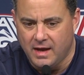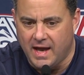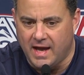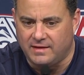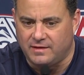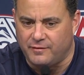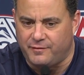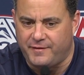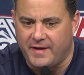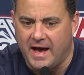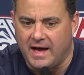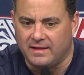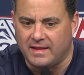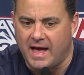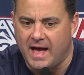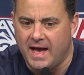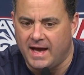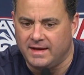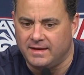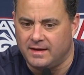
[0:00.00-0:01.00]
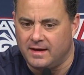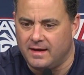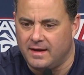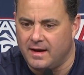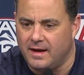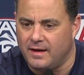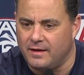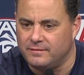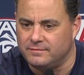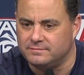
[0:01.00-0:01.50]
at the foul line.
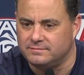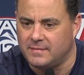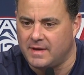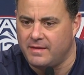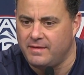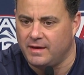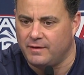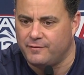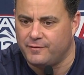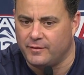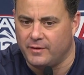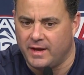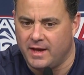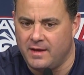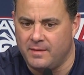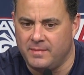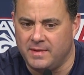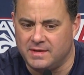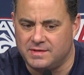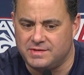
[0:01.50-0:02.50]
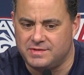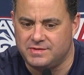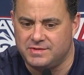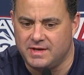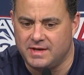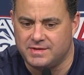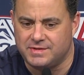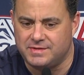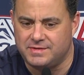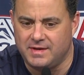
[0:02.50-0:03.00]
Uh, I think for him, it's
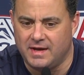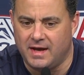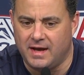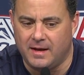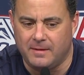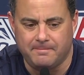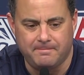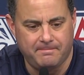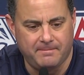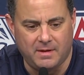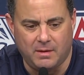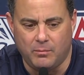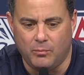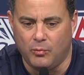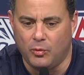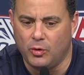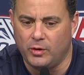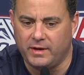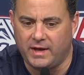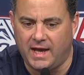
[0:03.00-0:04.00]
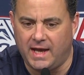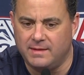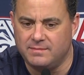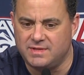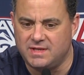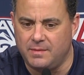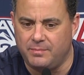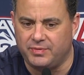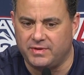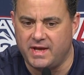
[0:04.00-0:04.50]
just uh, more
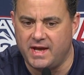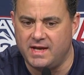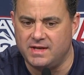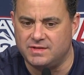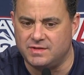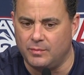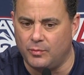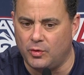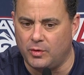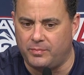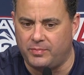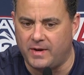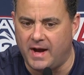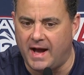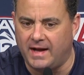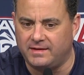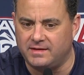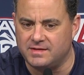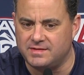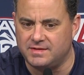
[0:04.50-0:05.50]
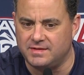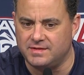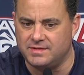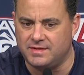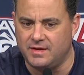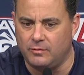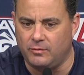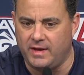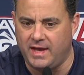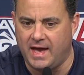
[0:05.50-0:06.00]
games he plays, the more practices
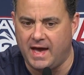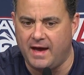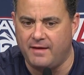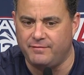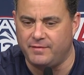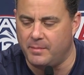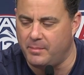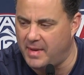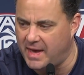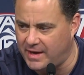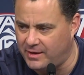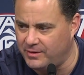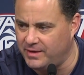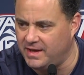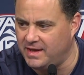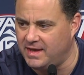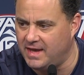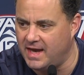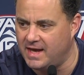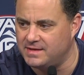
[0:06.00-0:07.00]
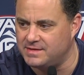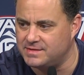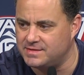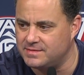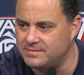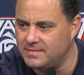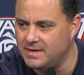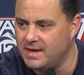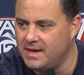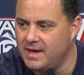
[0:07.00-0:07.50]
that we have, the better he
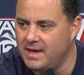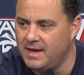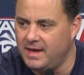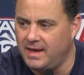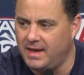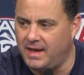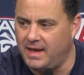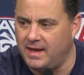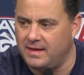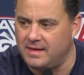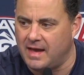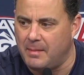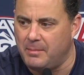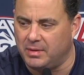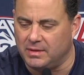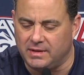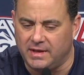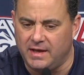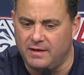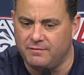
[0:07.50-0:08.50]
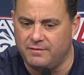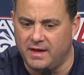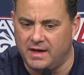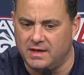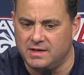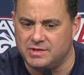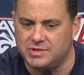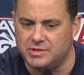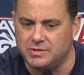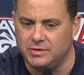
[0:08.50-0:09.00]
gets. And I believe that
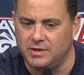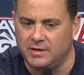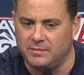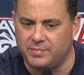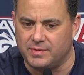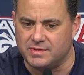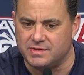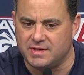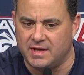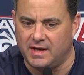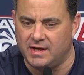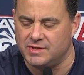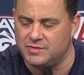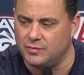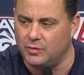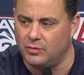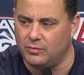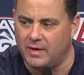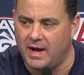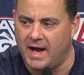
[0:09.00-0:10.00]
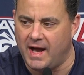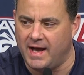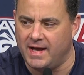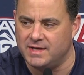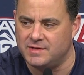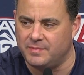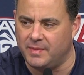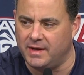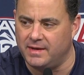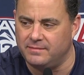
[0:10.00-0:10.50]
his shooting percentage will
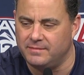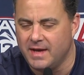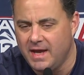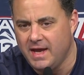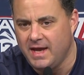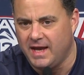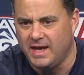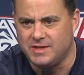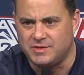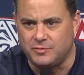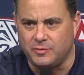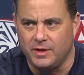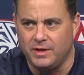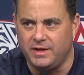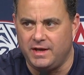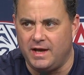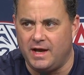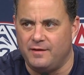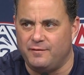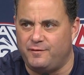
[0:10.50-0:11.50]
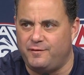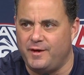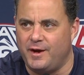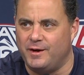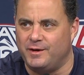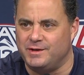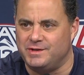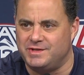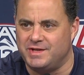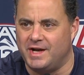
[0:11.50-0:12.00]
rise. But it's really
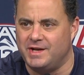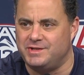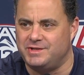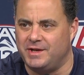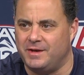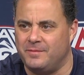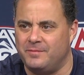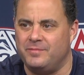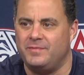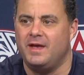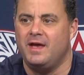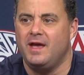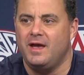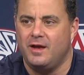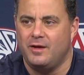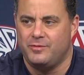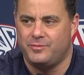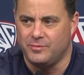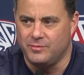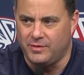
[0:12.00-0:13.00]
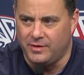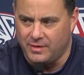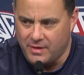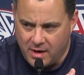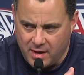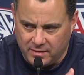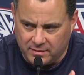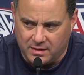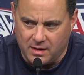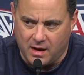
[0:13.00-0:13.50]
unfair to judge him through the
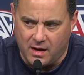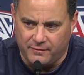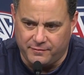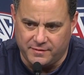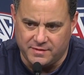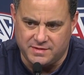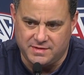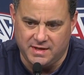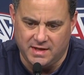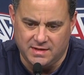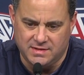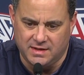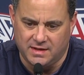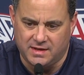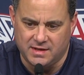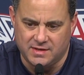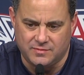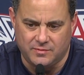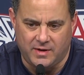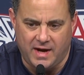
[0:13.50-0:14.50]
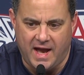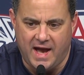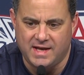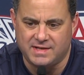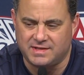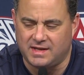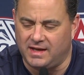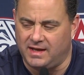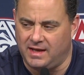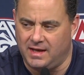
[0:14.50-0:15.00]
non conference season because we're
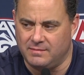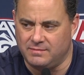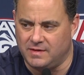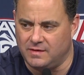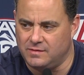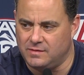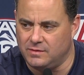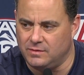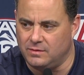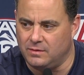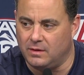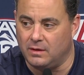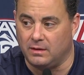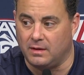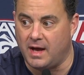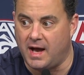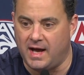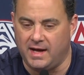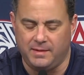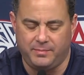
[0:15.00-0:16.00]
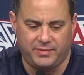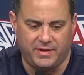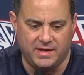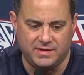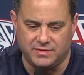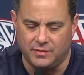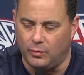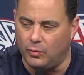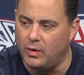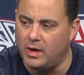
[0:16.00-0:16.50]
asking him to do a lot. He
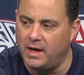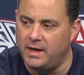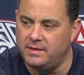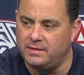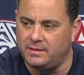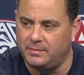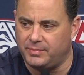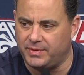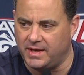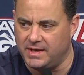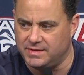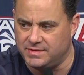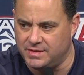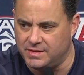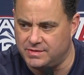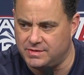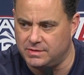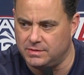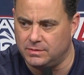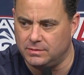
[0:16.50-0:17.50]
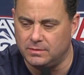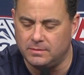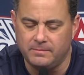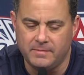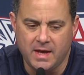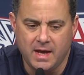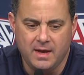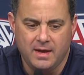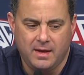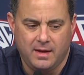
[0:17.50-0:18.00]
plays the one, plays the two.
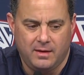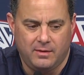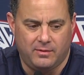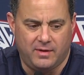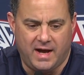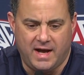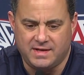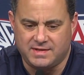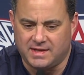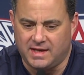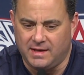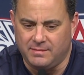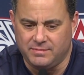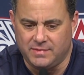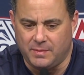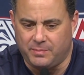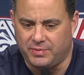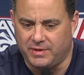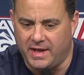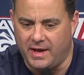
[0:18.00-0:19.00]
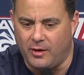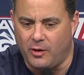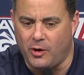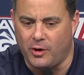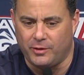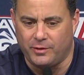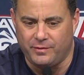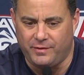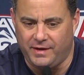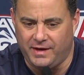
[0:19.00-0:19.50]
We're asking him to play
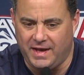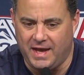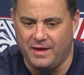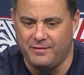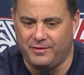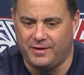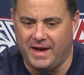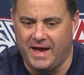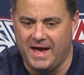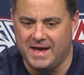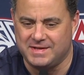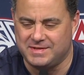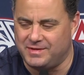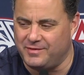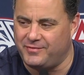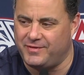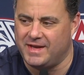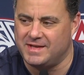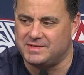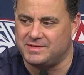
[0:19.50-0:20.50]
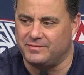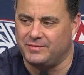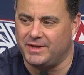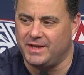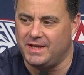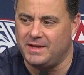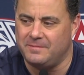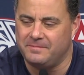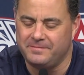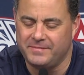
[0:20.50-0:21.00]
harder than he ever has
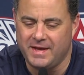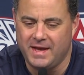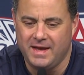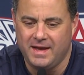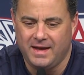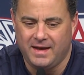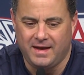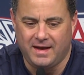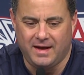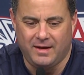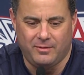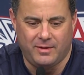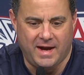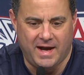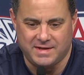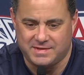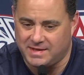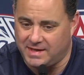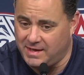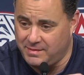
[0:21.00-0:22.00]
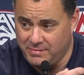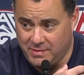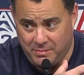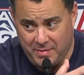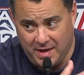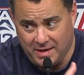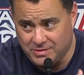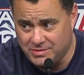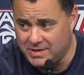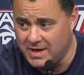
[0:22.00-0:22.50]
defensively. Uh, we're asking him to
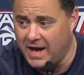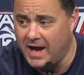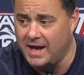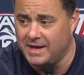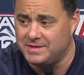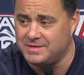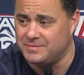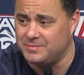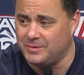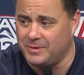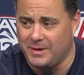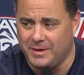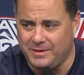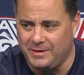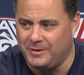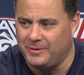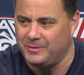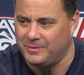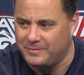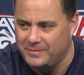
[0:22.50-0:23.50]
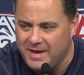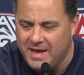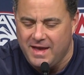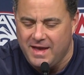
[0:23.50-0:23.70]
make shots. We're, you know,